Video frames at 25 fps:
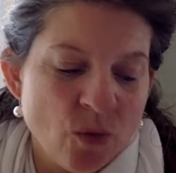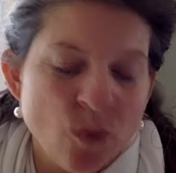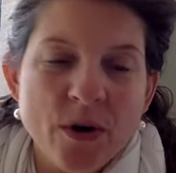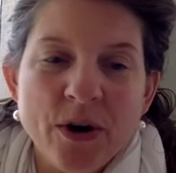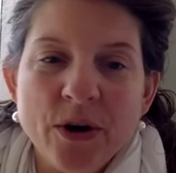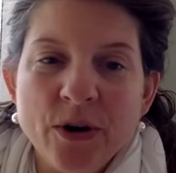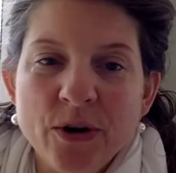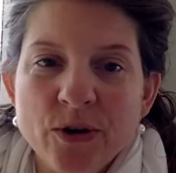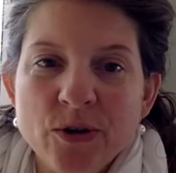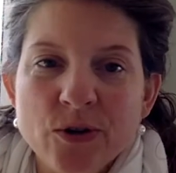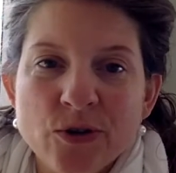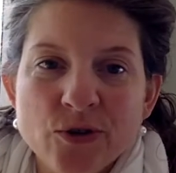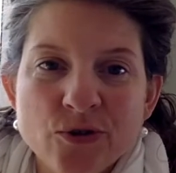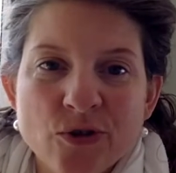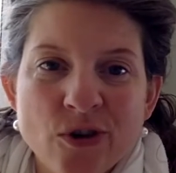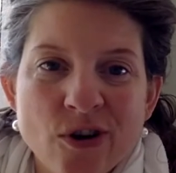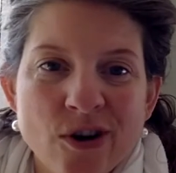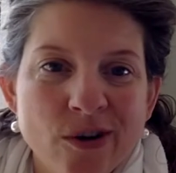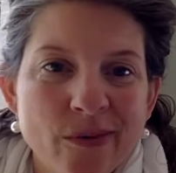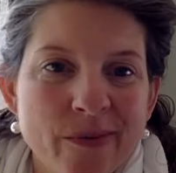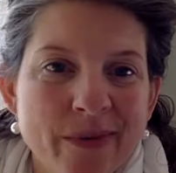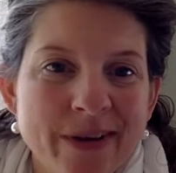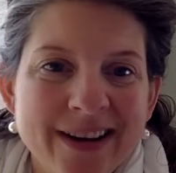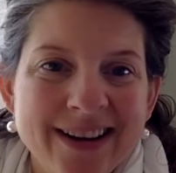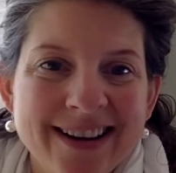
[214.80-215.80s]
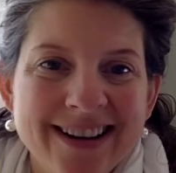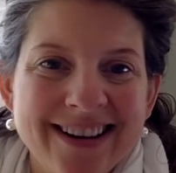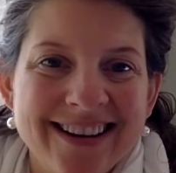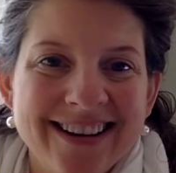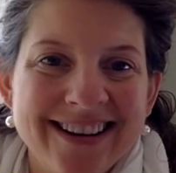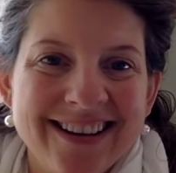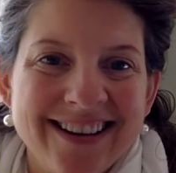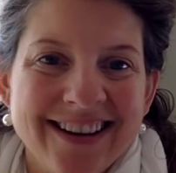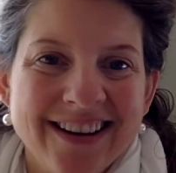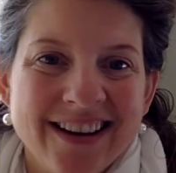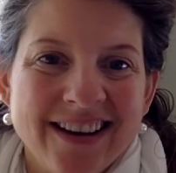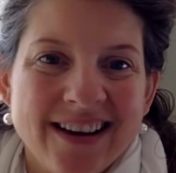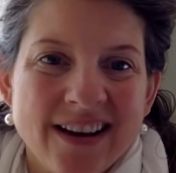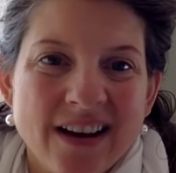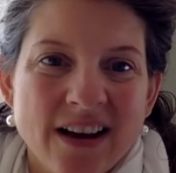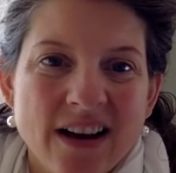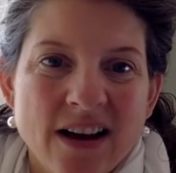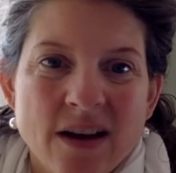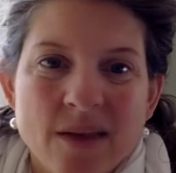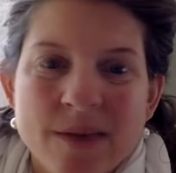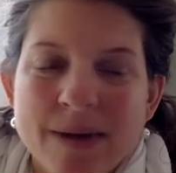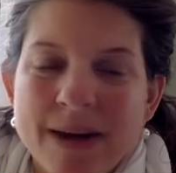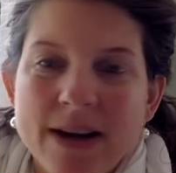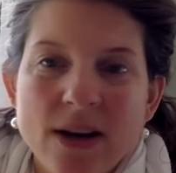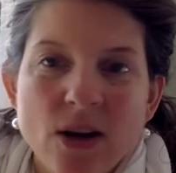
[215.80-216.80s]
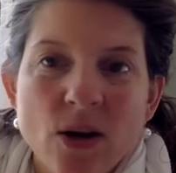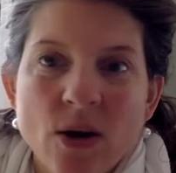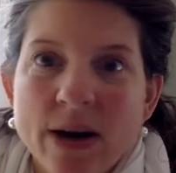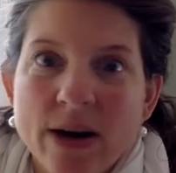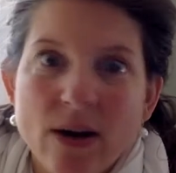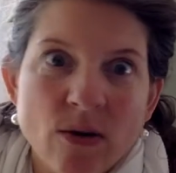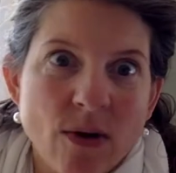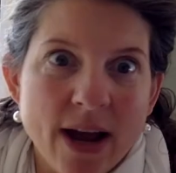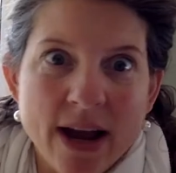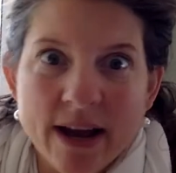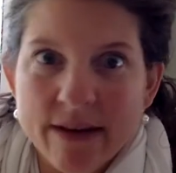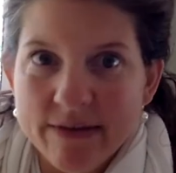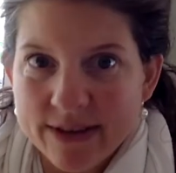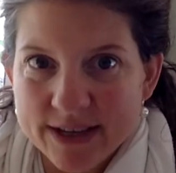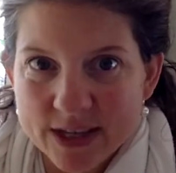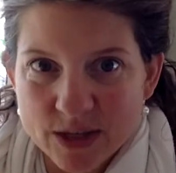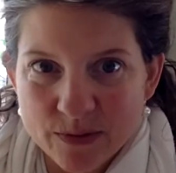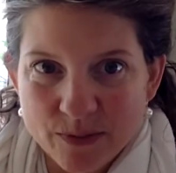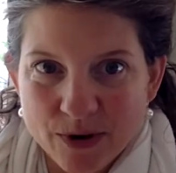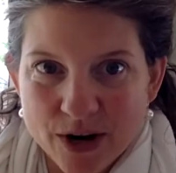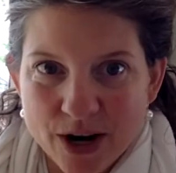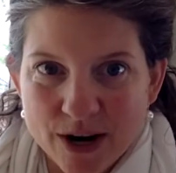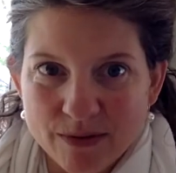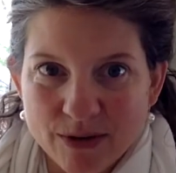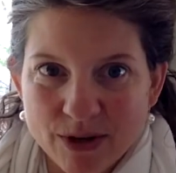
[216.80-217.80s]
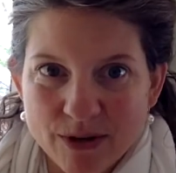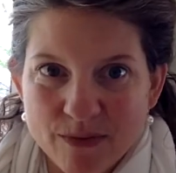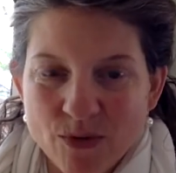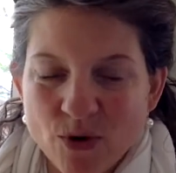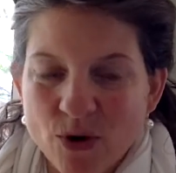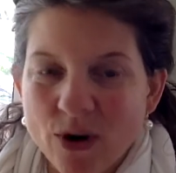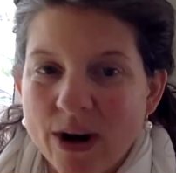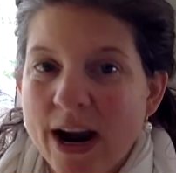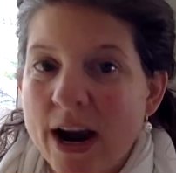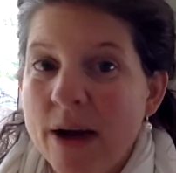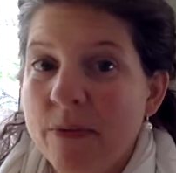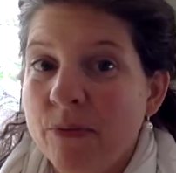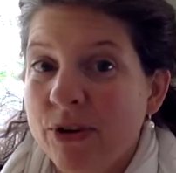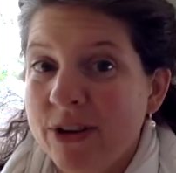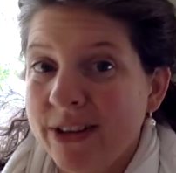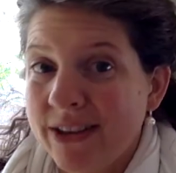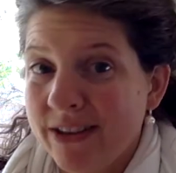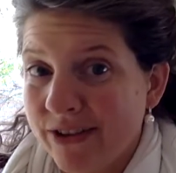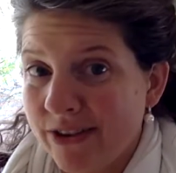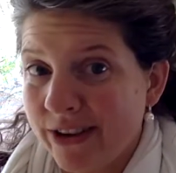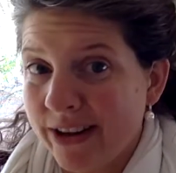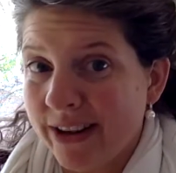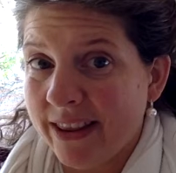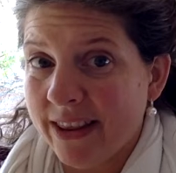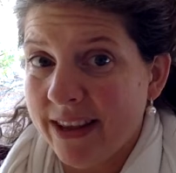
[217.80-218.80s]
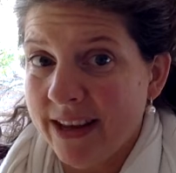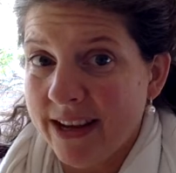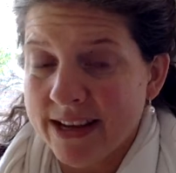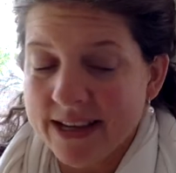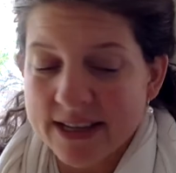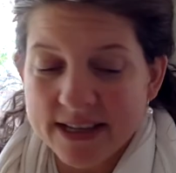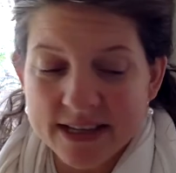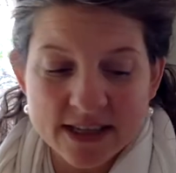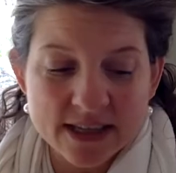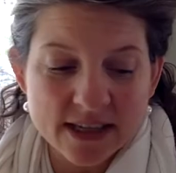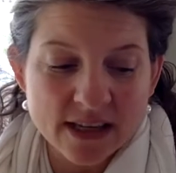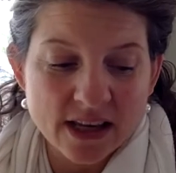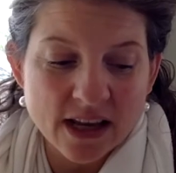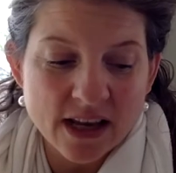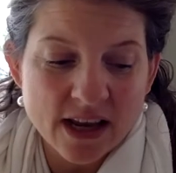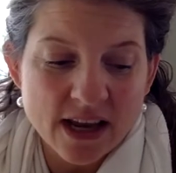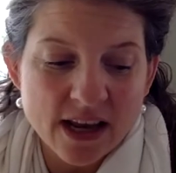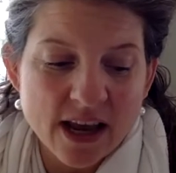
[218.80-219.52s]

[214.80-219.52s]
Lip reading: are you strong, meaning I know I don't have this problem or I'm really good at this.